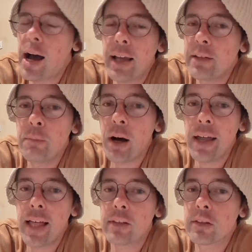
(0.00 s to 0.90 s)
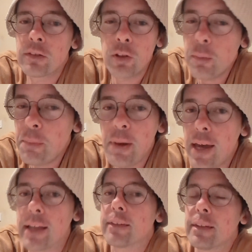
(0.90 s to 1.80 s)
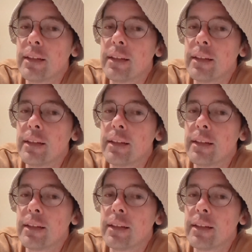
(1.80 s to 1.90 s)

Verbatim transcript: I admire that to bits.